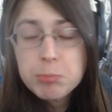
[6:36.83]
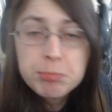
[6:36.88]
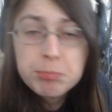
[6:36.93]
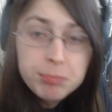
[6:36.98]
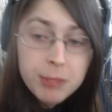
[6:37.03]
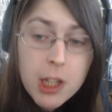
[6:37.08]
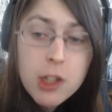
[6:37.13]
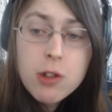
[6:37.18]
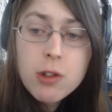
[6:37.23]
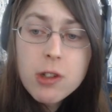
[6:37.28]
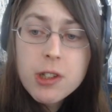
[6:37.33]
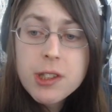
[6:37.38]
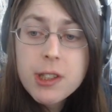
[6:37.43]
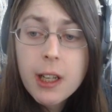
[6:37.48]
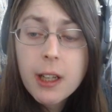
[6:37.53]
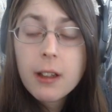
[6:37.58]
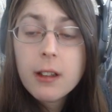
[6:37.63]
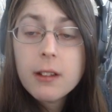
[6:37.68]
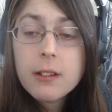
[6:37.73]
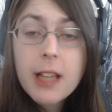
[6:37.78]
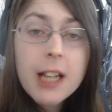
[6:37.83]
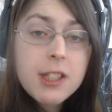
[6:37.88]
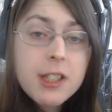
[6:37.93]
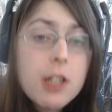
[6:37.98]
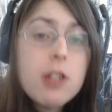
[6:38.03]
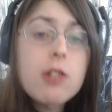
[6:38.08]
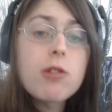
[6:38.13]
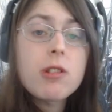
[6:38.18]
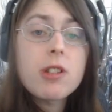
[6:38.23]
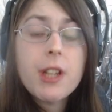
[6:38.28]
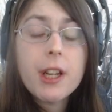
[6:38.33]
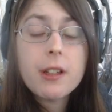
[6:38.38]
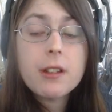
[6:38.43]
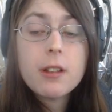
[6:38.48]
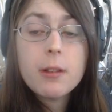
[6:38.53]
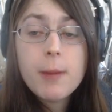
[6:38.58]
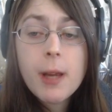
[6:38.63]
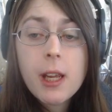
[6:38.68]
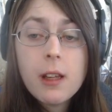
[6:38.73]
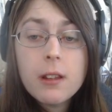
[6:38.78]
Interesting. That's interesting
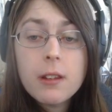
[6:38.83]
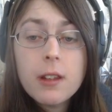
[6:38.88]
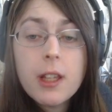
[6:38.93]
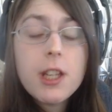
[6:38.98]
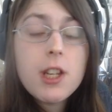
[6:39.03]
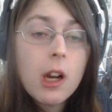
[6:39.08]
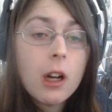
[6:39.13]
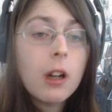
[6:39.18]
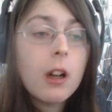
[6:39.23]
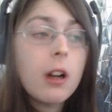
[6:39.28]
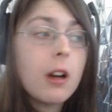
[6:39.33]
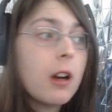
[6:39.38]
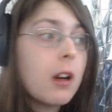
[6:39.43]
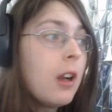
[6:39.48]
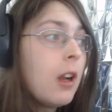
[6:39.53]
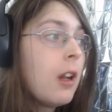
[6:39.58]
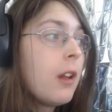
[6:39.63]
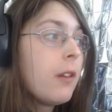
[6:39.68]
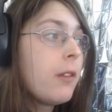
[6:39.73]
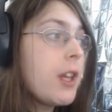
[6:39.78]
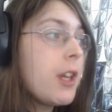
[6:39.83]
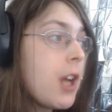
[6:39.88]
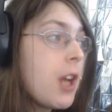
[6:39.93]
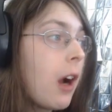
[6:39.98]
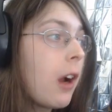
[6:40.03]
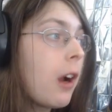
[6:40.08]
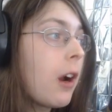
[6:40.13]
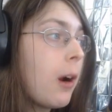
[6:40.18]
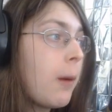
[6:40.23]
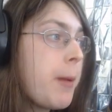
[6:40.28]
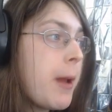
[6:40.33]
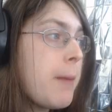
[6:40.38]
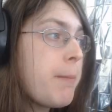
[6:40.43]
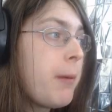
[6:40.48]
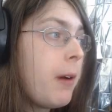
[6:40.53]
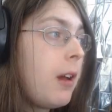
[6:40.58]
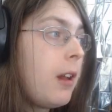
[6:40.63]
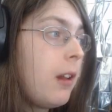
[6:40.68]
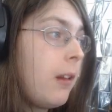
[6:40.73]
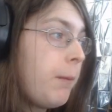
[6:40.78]
to me. That the younger
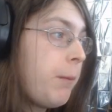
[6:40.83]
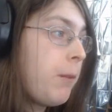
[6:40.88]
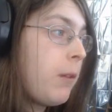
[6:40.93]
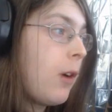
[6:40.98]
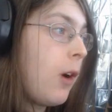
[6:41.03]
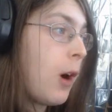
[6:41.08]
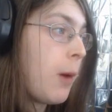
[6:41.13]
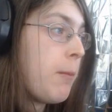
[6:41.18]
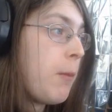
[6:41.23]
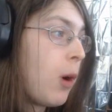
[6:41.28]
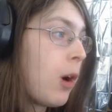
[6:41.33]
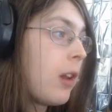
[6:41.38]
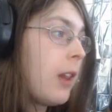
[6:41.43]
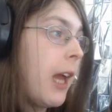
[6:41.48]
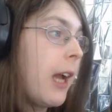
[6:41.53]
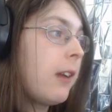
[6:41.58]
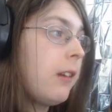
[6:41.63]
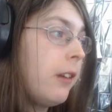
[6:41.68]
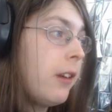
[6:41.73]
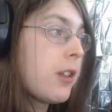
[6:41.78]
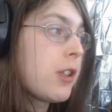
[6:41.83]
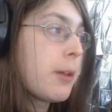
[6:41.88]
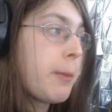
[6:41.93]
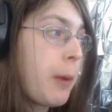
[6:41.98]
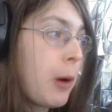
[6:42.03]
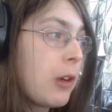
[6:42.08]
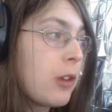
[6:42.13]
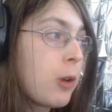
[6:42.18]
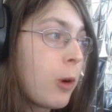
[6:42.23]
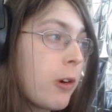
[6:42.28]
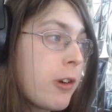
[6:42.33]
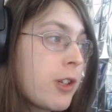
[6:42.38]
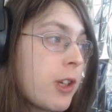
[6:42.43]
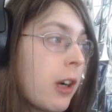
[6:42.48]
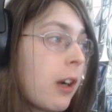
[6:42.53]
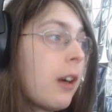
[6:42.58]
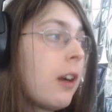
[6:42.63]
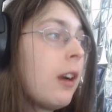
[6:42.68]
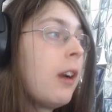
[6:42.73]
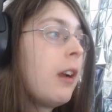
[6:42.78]
people are more likely to support
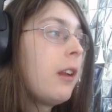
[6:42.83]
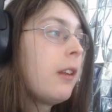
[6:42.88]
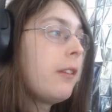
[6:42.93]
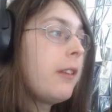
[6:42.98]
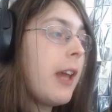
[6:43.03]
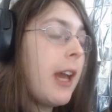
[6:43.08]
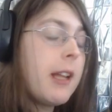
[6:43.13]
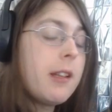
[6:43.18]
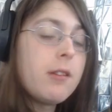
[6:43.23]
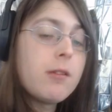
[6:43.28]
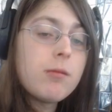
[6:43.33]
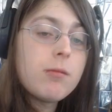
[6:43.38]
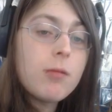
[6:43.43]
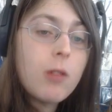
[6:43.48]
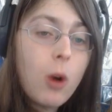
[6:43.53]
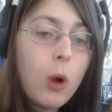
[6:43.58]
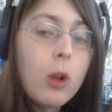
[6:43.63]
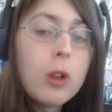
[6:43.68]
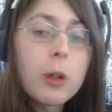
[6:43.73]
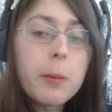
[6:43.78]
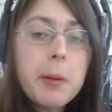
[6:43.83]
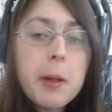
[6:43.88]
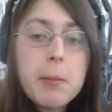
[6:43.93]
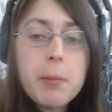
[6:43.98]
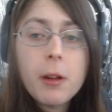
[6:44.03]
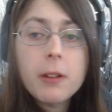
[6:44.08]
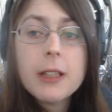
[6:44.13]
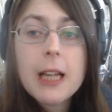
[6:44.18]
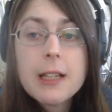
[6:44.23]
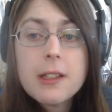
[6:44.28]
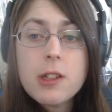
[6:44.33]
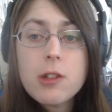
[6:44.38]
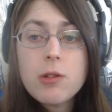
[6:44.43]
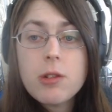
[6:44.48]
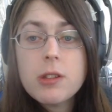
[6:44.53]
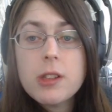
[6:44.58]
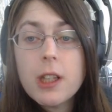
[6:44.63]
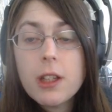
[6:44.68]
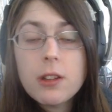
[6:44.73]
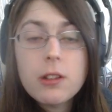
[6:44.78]
torture than older people. That's
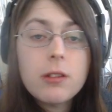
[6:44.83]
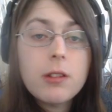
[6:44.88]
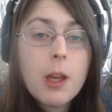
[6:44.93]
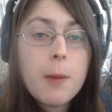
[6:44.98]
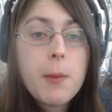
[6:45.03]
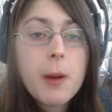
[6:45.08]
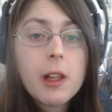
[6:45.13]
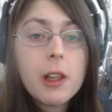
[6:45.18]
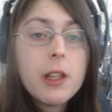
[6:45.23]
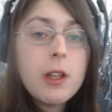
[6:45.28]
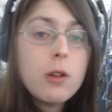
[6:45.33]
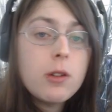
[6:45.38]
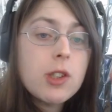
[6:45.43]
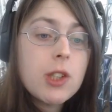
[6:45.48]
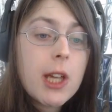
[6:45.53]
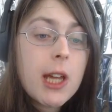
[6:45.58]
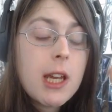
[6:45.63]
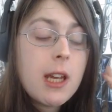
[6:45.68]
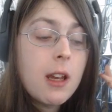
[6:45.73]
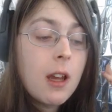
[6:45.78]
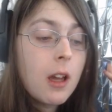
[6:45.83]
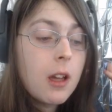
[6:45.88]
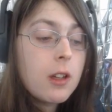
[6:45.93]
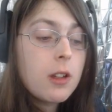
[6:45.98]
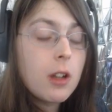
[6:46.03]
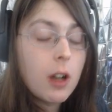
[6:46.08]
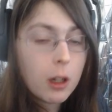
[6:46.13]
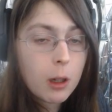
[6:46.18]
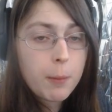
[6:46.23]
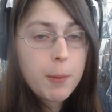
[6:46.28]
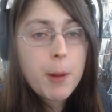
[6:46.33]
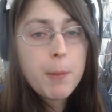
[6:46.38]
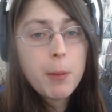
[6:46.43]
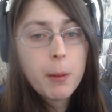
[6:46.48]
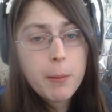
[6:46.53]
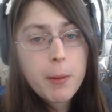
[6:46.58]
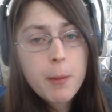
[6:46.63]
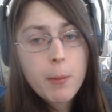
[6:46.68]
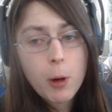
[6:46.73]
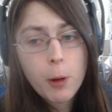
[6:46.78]
interesting. Typically, you'd see younger
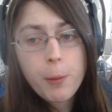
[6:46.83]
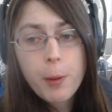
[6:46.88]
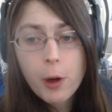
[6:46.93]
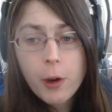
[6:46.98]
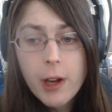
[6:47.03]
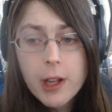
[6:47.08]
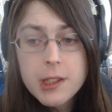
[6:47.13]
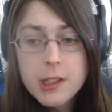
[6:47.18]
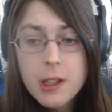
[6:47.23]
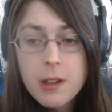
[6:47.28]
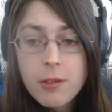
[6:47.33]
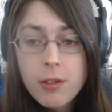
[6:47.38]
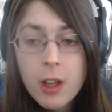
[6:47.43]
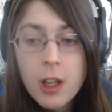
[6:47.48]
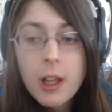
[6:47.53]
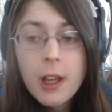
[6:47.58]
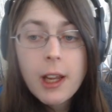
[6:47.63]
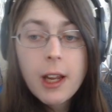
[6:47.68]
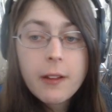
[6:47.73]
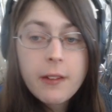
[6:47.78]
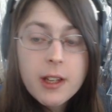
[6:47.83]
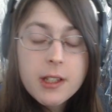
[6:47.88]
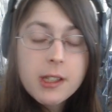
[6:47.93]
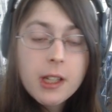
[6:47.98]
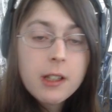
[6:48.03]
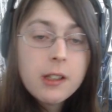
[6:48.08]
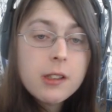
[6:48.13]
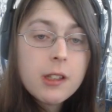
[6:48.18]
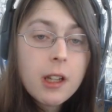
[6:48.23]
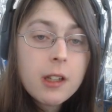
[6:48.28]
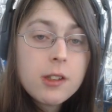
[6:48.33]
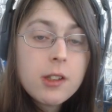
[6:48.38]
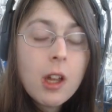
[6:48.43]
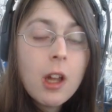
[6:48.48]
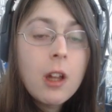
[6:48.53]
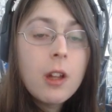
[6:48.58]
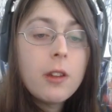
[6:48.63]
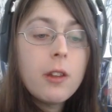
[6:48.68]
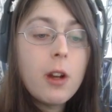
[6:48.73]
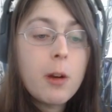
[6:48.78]
people be more progressive. In this instance,
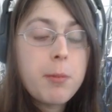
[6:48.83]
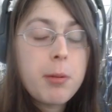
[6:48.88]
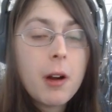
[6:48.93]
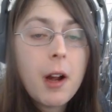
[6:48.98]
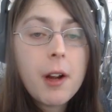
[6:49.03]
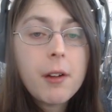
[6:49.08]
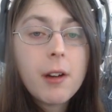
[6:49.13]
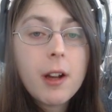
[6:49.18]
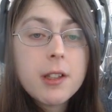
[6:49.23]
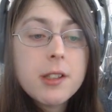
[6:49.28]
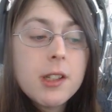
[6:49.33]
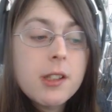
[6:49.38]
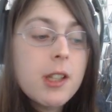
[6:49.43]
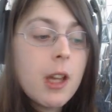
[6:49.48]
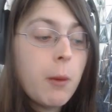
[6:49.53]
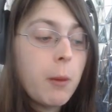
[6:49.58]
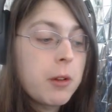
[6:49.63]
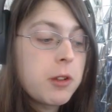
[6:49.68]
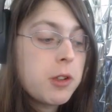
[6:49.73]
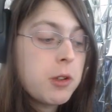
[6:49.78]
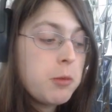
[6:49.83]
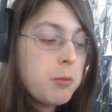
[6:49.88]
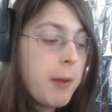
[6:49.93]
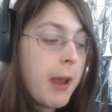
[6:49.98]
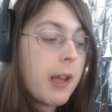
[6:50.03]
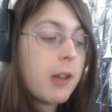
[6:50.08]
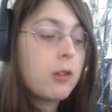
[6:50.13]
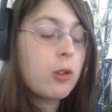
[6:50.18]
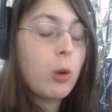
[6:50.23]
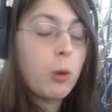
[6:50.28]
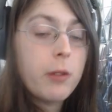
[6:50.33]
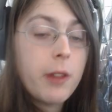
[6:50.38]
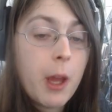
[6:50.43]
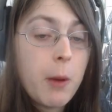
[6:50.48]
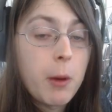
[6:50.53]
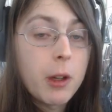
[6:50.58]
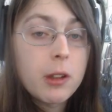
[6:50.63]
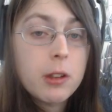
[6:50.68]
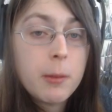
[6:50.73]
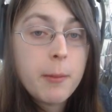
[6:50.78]
their progress is they want to make
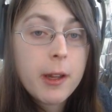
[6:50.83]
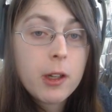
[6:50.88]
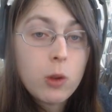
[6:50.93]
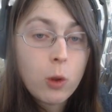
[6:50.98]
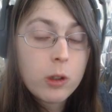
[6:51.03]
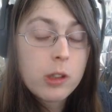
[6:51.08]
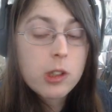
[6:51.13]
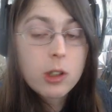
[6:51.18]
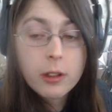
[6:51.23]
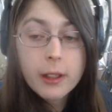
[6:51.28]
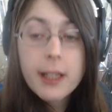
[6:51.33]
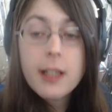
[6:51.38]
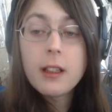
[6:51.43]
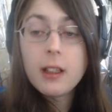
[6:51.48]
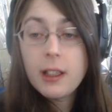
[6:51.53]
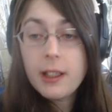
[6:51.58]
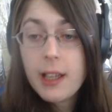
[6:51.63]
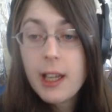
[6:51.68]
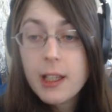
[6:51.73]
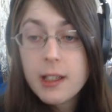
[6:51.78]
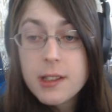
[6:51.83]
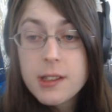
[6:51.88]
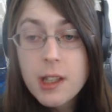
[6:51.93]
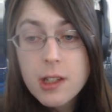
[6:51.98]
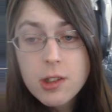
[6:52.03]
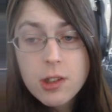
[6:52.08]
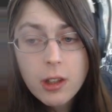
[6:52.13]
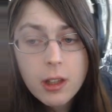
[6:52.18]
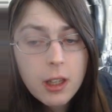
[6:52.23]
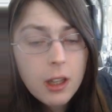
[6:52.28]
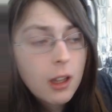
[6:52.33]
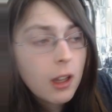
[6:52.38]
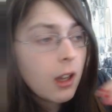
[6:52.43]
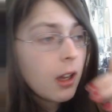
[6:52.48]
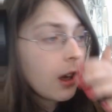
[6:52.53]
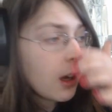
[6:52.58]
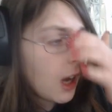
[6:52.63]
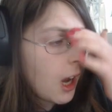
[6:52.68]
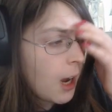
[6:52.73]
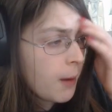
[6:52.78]
torture legal again, essentially.
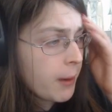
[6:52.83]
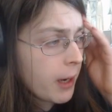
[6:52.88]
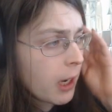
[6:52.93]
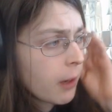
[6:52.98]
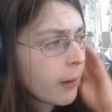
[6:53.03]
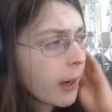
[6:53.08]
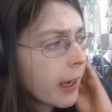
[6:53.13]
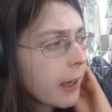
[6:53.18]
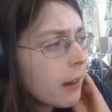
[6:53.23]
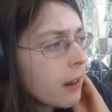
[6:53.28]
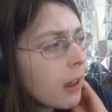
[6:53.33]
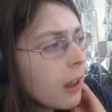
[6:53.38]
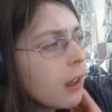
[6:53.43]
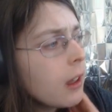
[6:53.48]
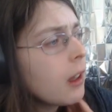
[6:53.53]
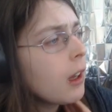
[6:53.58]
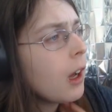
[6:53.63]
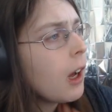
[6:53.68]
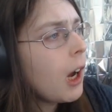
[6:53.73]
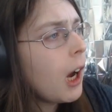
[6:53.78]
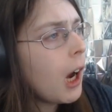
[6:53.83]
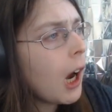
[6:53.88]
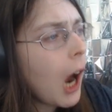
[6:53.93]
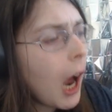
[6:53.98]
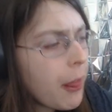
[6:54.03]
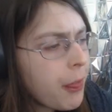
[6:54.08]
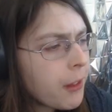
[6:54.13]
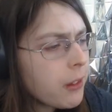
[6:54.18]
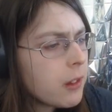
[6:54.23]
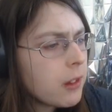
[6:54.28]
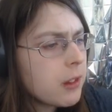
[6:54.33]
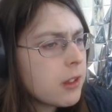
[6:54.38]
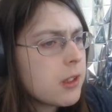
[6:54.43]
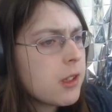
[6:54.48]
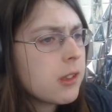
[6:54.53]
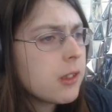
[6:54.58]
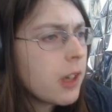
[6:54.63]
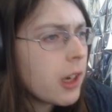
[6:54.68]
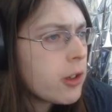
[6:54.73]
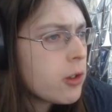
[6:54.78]
But anyway, I think that this
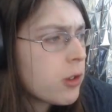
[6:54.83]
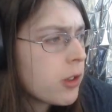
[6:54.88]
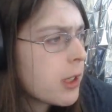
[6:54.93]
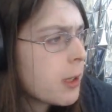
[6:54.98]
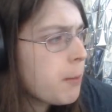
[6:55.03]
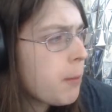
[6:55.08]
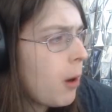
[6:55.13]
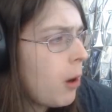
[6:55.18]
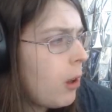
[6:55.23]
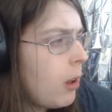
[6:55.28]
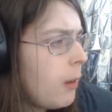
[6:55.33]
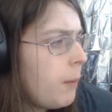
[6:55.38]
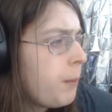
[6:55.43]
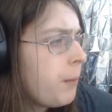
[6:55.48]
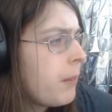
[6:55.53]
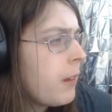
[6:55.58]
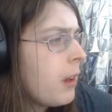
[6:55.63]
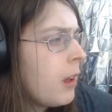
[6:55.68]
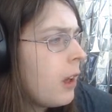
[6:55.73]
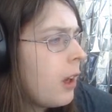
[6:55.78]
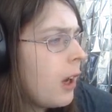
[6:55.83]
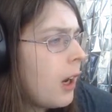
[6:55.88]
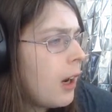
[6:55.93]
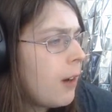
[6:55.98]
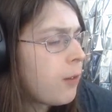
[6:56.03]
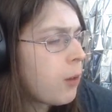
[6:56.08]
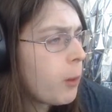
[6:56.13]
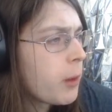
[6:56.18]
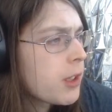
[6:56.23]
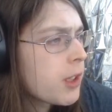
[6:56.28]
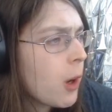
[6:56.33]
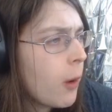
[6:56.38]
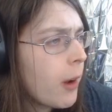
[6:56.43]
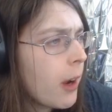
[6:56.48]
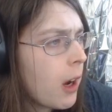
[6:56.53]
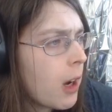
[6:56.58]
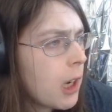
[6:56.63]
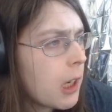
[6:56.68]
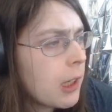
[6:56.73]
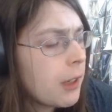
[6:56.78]
is an interesting poll for what's
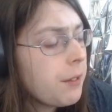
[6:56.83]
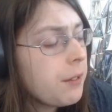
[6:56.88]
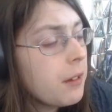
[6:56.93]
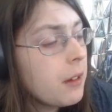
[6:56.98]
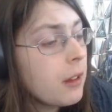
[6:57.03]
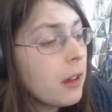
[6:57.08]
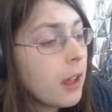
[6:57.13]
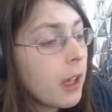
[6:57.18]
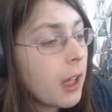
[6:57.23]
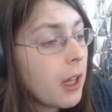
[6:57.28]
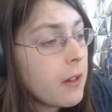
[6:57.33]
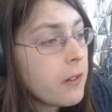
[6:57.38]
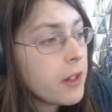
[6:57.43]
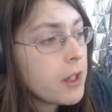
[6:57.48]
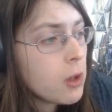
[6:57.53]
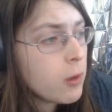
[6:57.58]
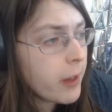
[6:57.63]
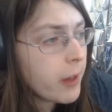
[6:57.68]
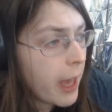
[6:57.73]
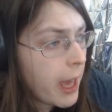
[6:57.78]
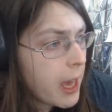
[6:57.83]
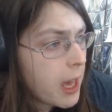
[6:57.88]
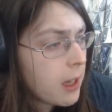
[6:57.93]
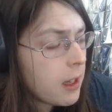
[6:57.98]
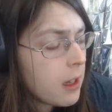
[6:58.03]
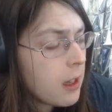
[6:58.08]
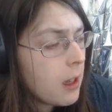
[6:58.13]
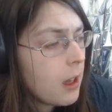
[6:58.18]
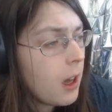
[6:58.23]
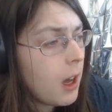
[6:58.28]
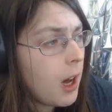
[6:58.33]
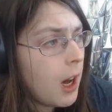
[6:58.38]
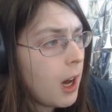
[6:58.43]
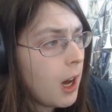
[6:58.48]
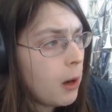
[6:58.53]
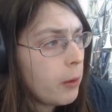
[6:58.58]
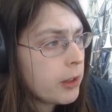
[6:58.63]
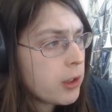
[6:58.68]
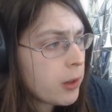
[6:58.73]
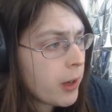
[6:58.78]
going on in the
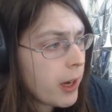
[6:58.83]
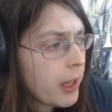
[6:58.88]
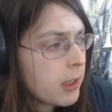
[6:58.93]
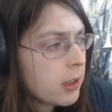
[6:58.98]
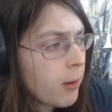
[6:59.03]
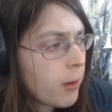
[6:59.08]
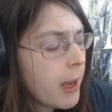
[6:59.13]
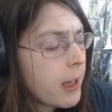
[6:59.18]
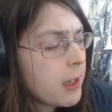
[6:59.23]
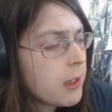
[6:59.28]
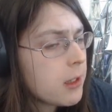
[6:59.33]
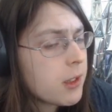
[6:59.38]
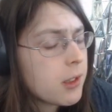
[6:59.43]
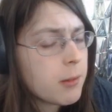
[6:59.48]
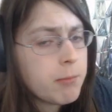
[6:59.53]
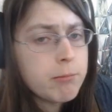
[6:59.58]
UK with trans rights.